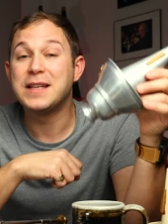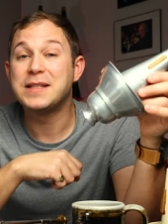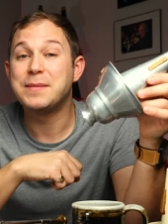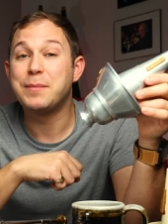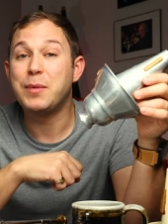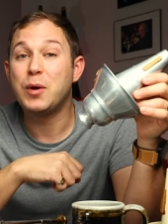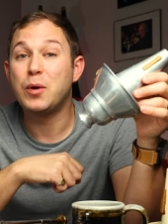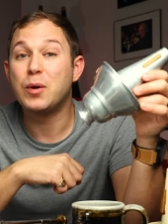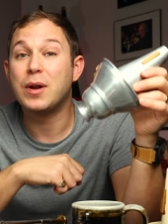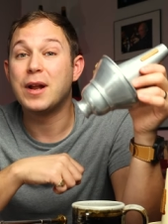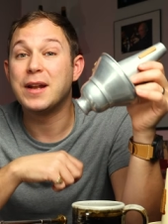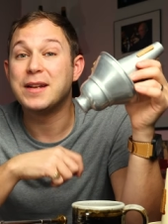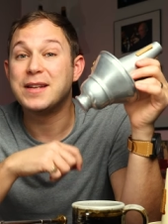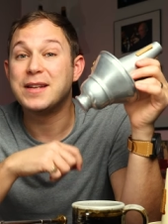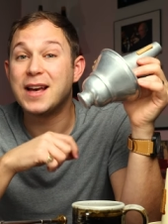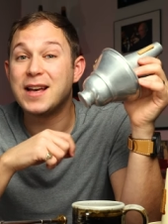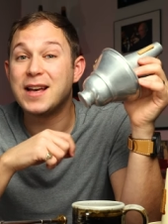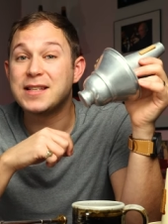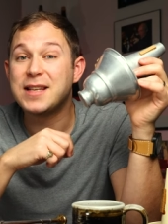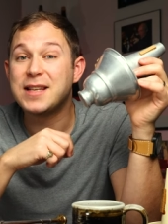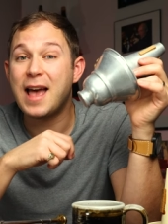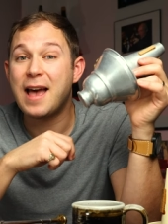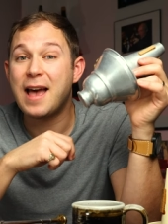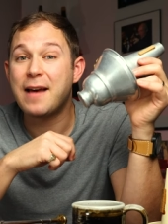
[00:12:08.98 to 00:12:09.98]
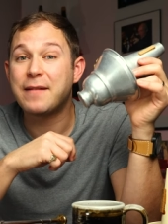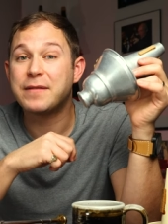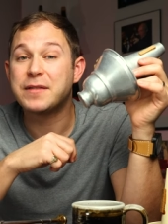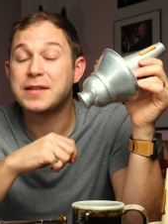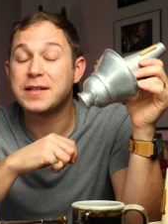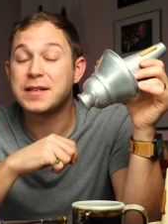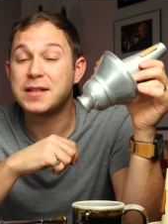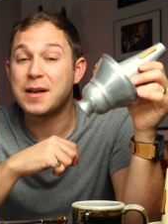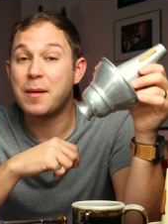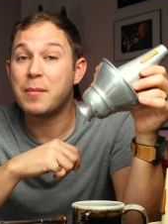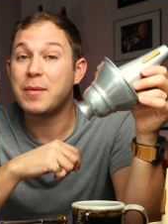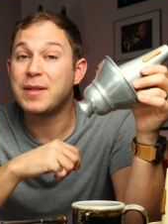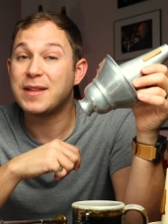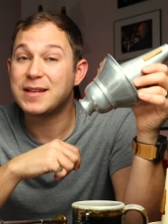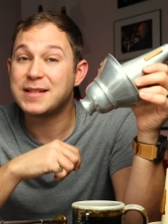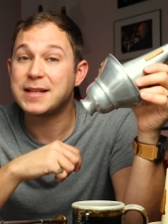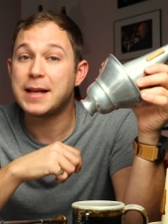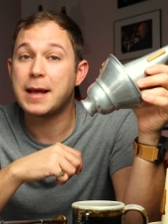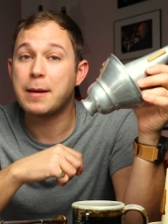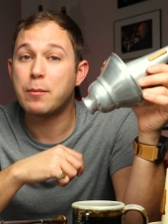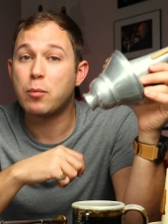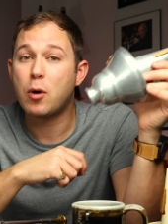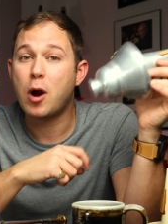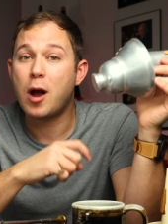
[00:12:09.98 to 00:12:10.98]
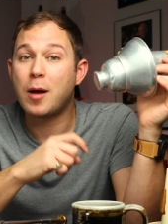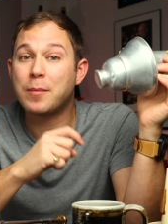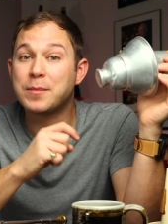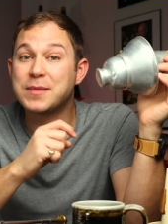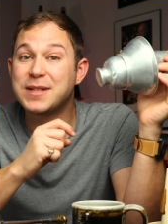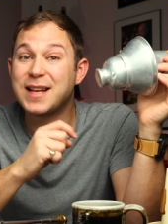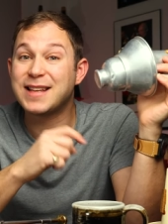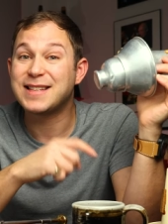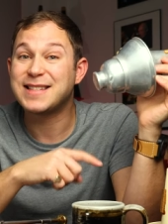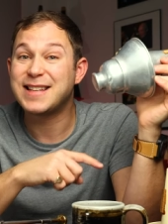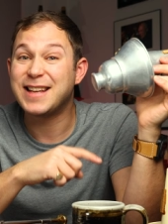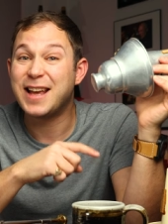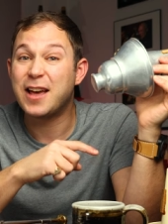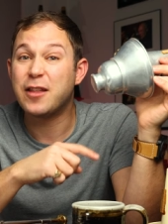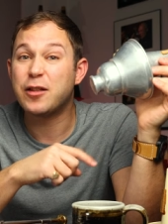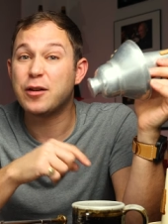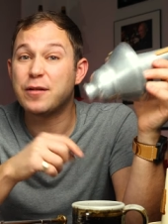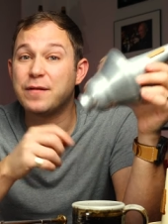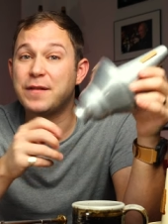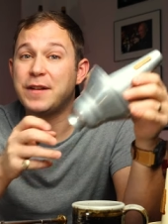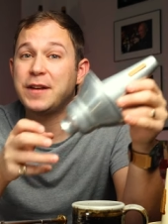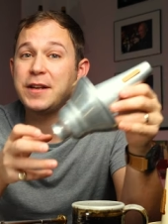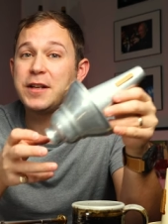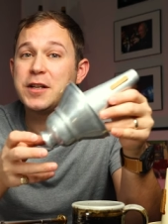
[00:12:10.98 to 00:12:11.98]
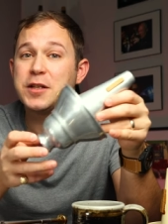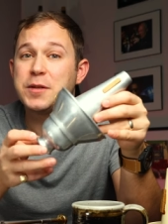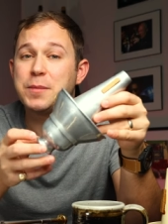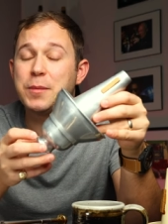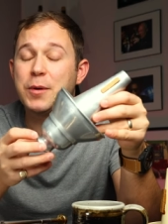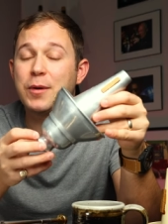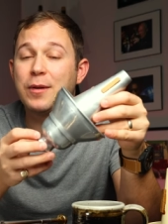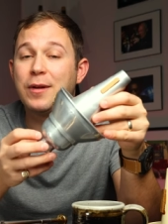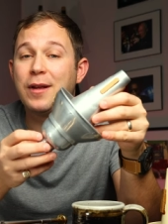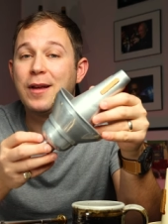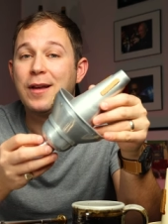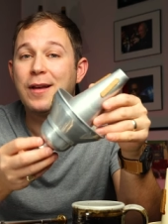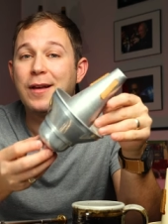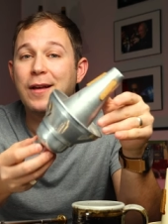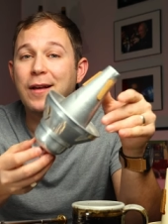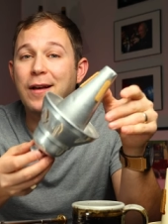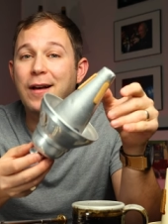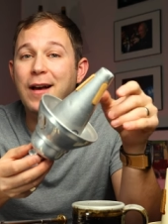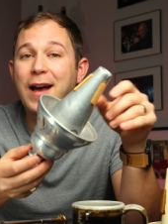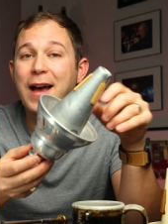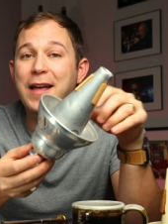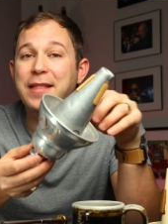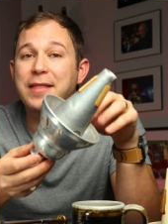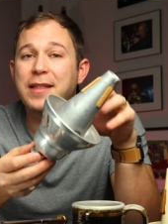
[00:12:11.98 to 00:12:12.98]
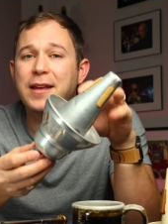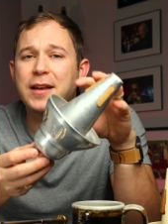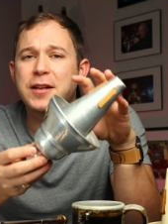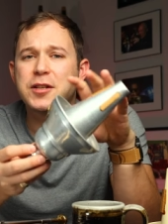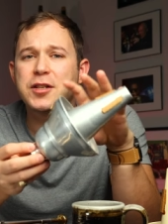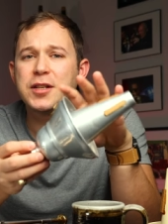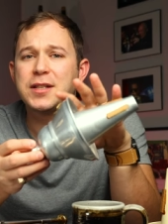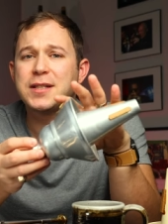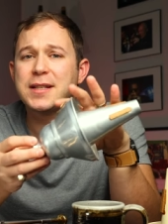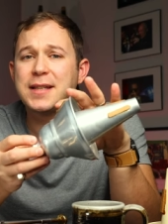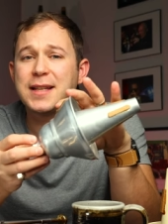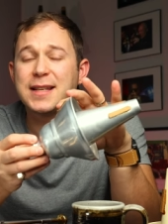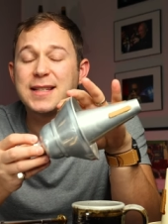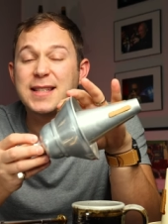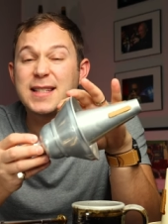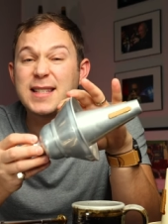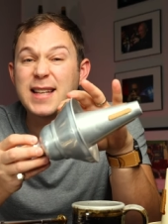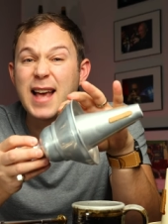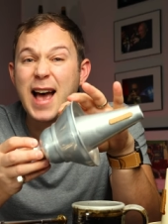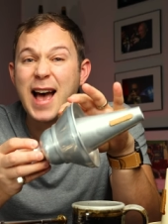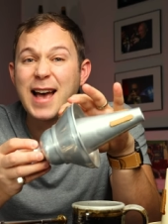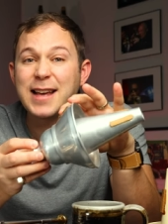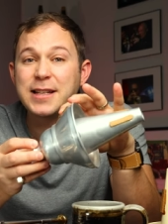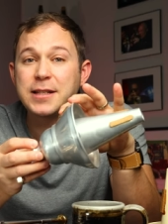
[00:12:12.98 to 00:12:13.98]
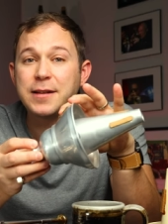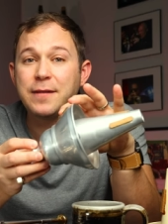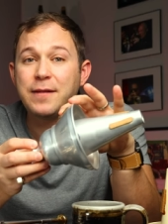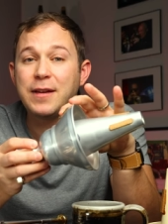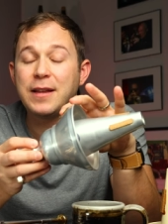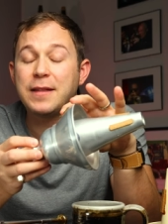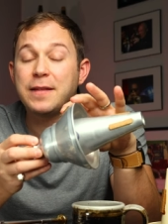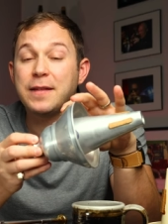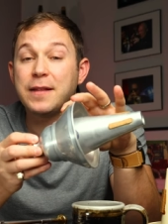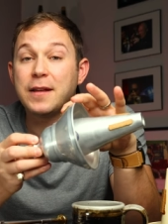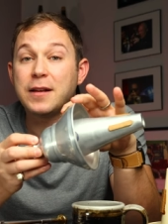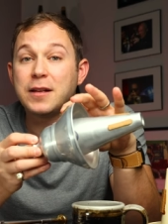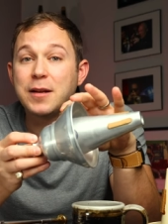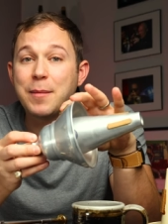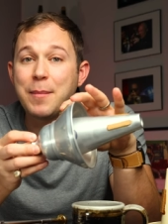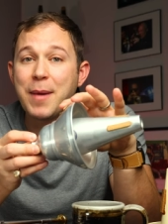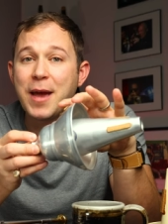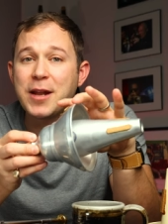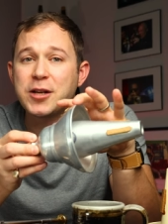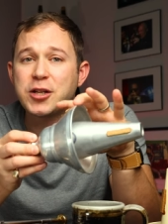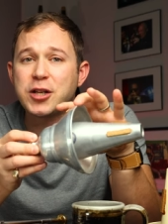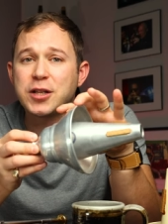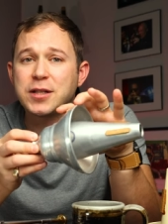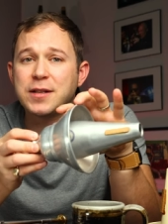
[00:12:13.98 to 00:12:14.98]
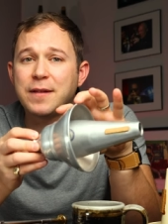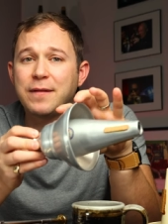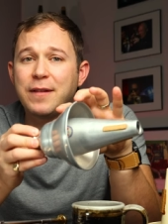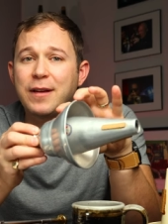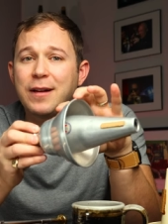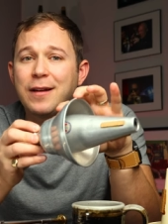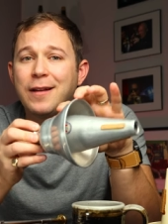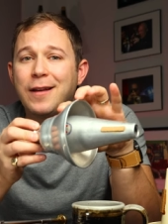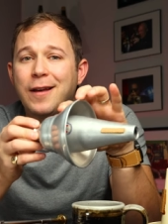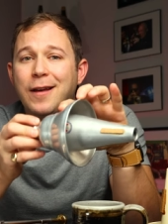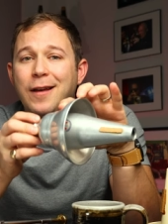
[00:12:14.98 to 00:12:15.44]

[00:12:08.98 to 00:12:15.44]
This Mute does have some of the same problems as the other Vintage Mute. Uh, I think just the size of it and the dimensions of it,